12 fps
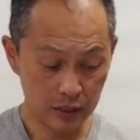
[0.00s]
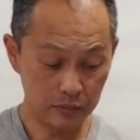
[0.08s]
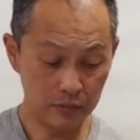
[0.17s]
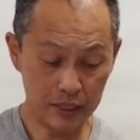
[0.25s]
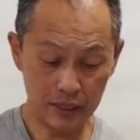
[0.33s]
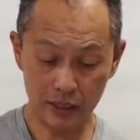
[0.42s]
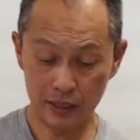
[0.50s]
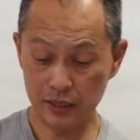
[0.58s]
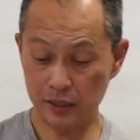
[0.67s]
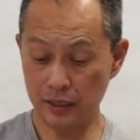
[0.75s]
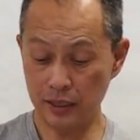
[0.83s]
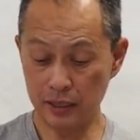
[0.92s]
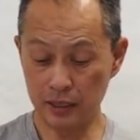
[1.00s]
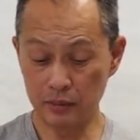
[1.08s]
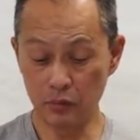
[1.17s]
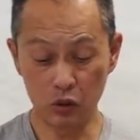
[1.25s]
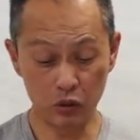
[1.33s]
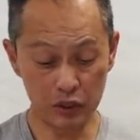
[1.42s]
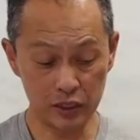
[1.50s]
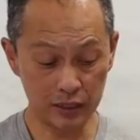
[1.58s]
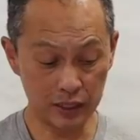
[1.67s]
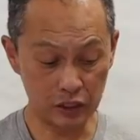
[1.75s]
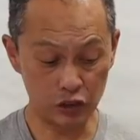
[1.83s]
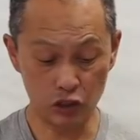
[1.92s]
because the motor is not
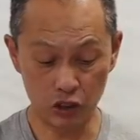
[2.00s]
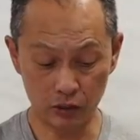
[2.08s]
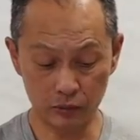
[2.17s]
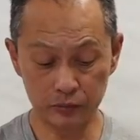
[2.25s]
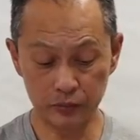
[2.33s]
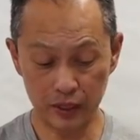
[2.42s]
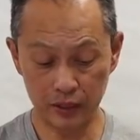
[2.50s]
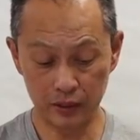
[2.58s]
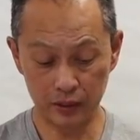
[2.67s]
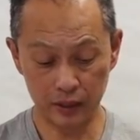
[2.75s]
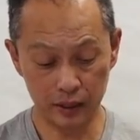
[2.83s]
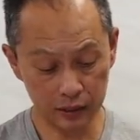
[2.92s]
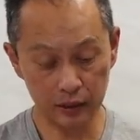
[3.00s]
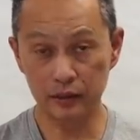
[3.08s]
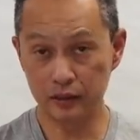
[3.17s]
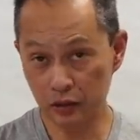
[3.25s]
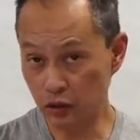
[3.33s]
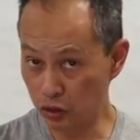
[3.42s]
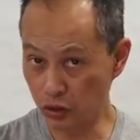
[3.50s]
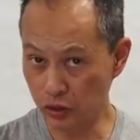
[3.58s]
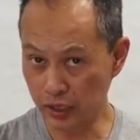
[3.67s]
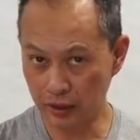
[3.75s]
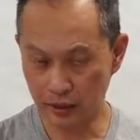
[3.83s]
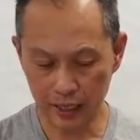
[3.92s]
that strong. And uh, it could use
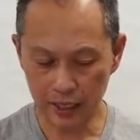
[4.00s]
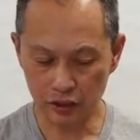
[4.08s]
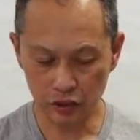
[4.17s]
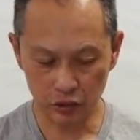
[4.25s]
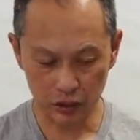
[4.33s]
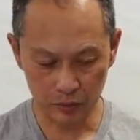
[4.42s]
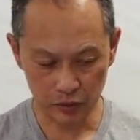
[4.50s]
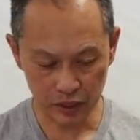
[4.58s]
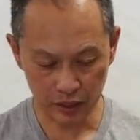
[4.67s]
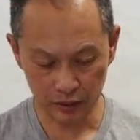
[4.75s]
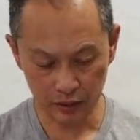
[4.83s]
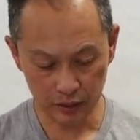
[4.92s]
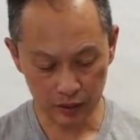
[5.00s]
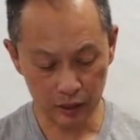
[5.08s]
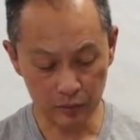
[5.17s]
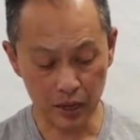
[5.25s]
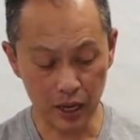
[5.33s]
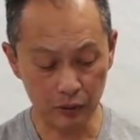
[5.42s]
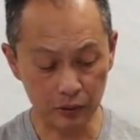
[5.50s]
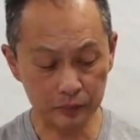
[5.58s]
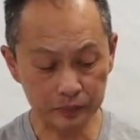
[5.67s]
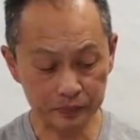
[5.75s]
that extra thirty percent. In power.